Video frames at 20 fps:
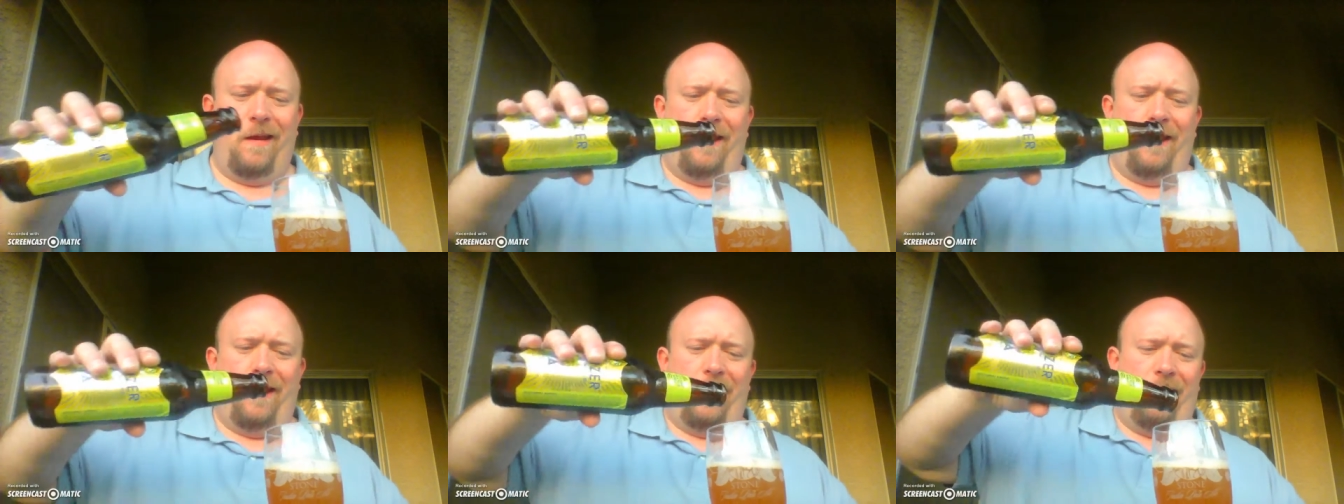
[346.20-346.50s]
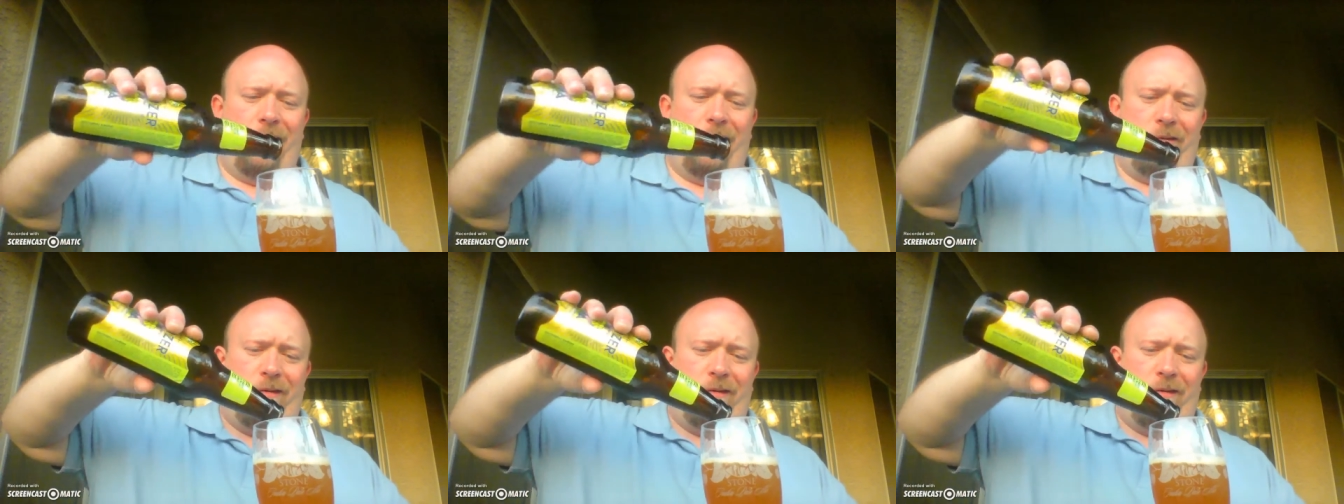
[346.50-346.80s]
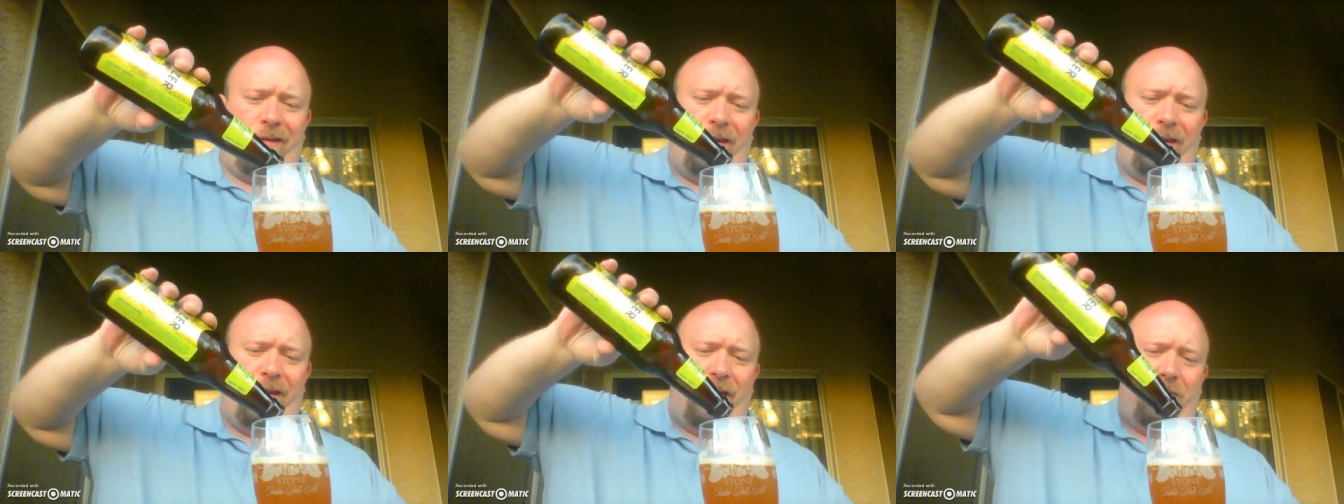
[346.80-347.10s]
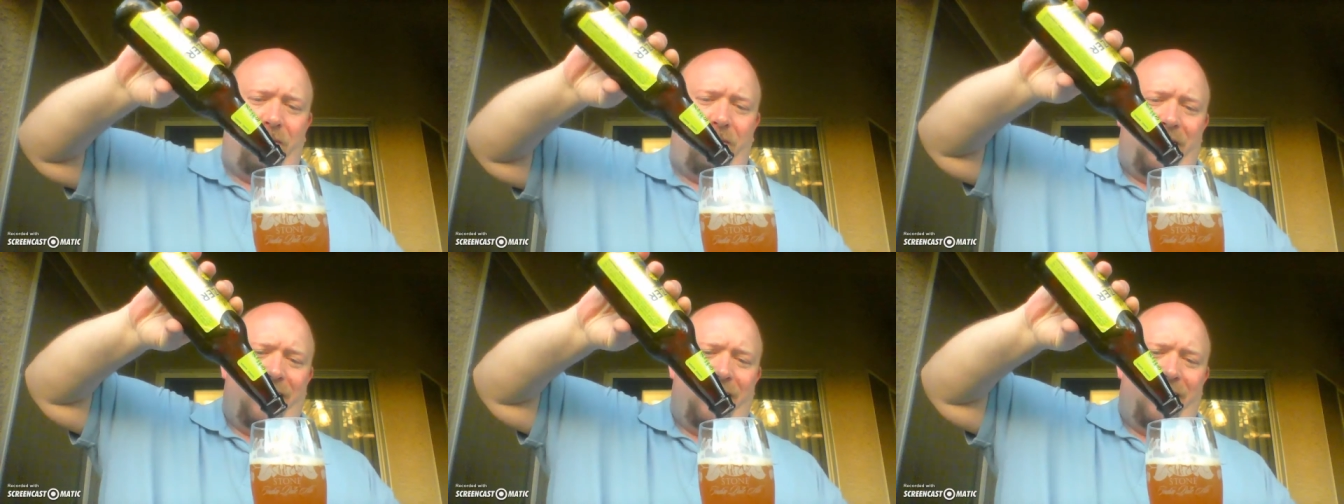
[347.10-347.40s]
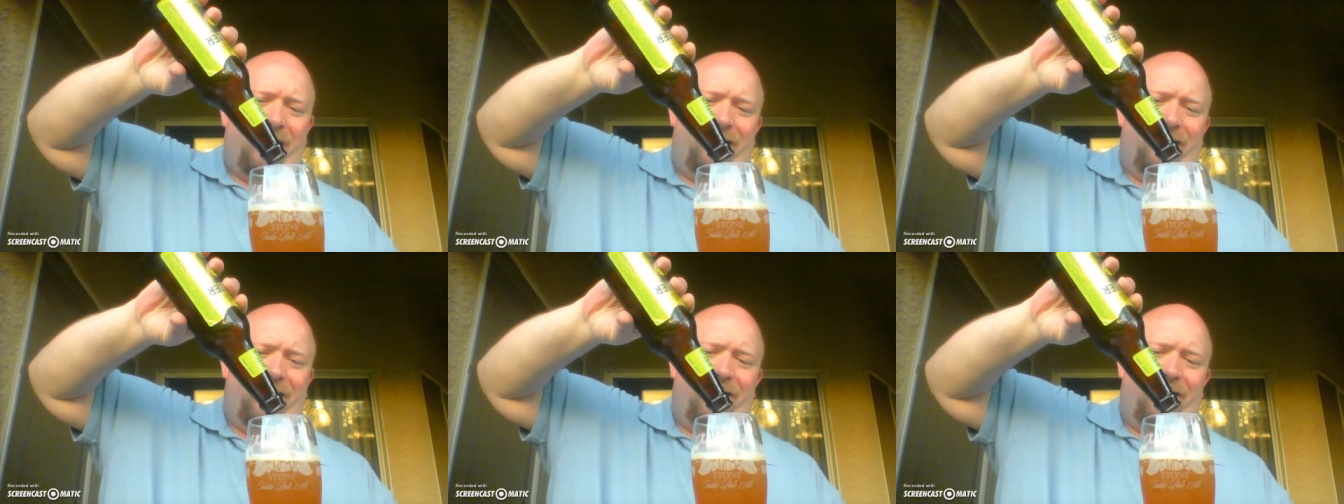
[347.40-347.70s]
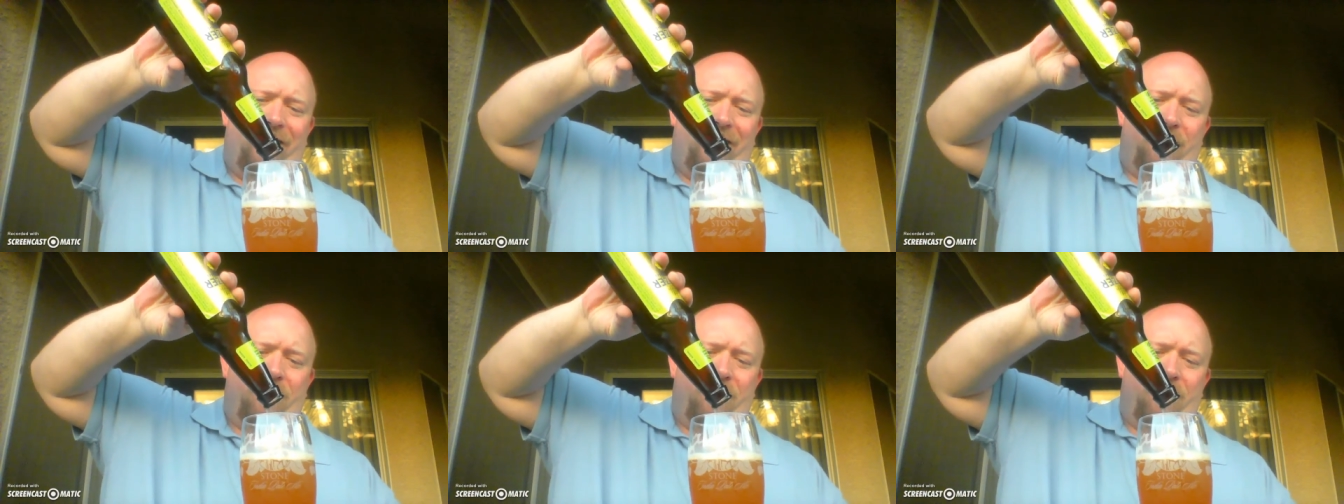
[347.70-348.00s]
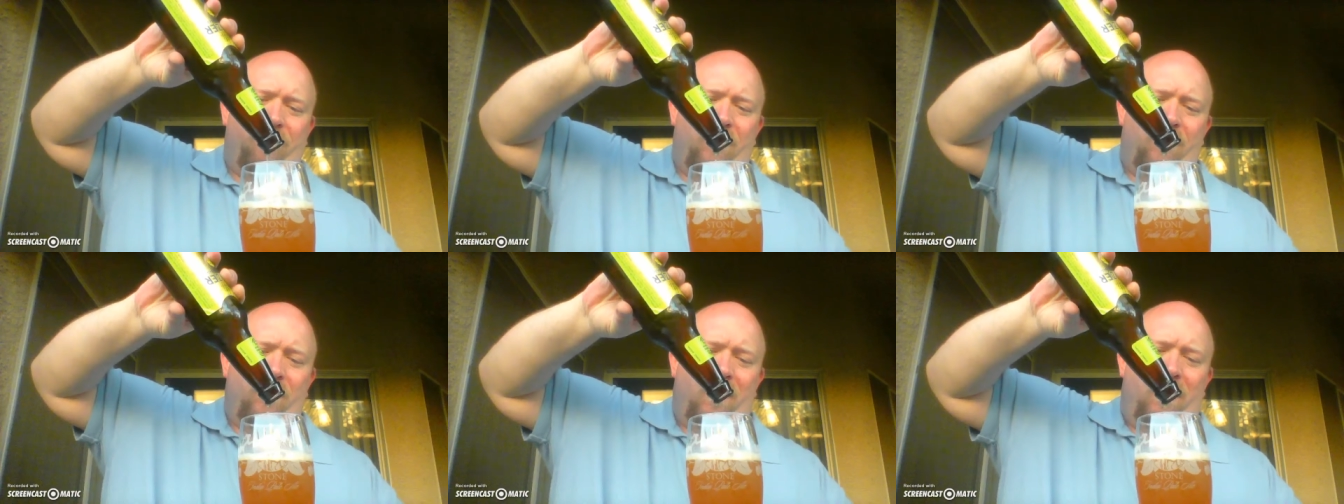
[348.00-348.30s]
Here's the thing, because,
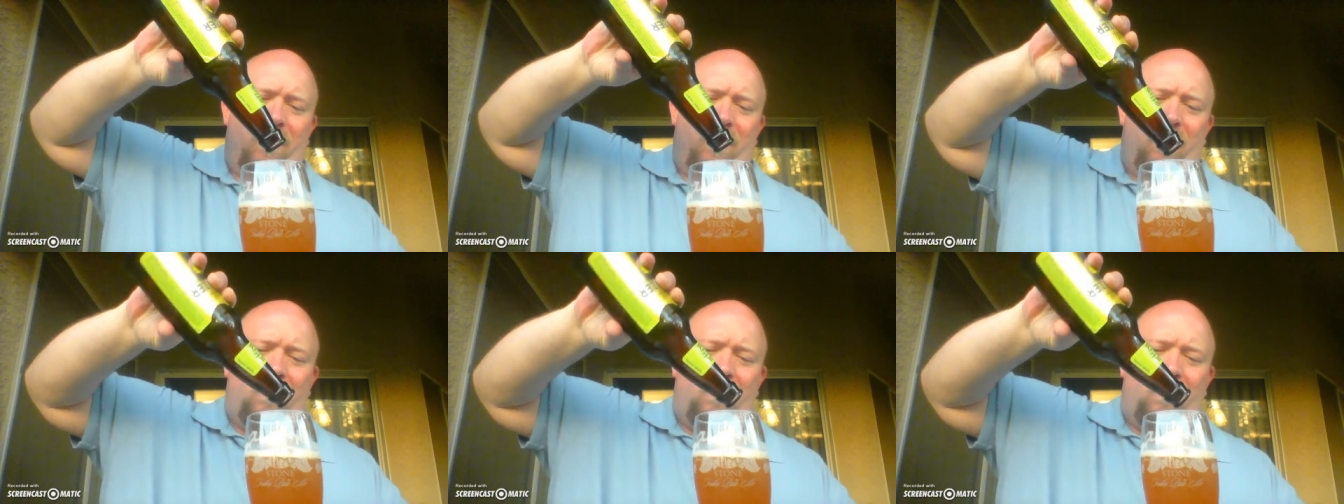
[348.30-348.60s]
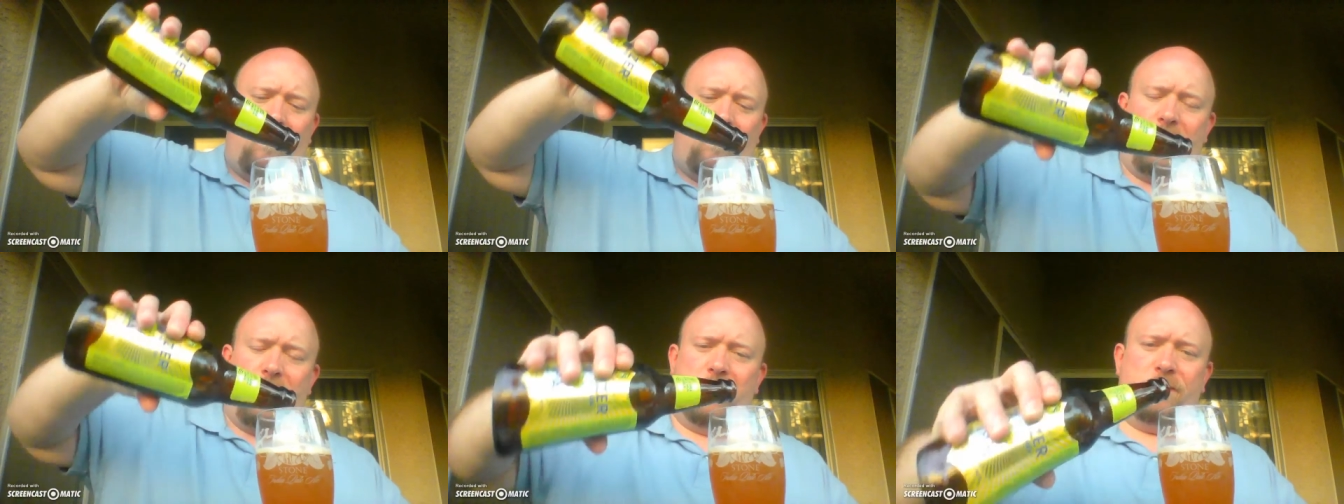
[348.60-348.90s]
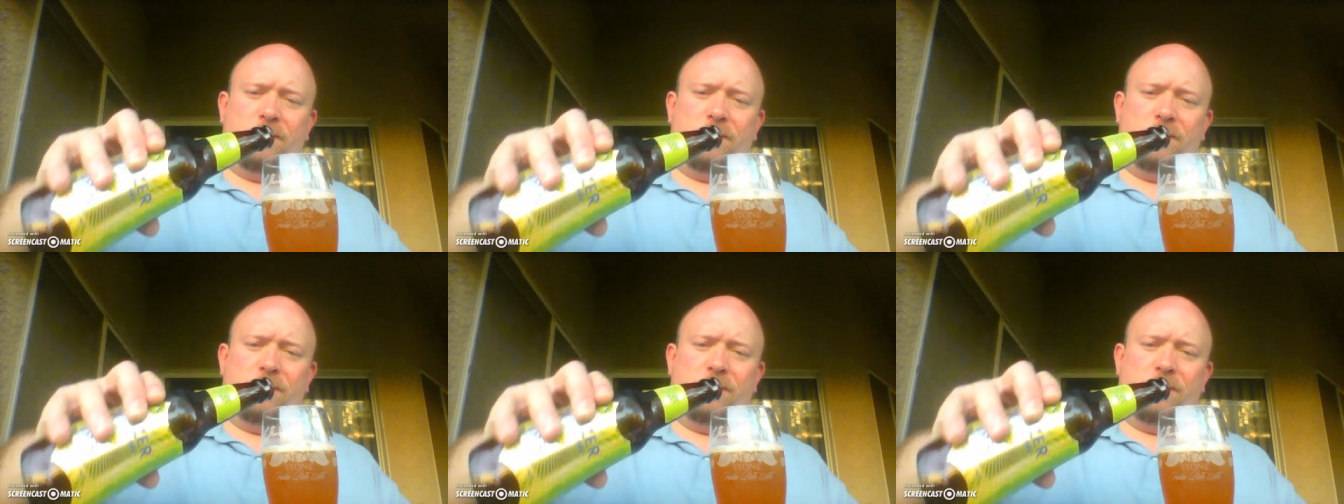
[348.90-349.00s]
well,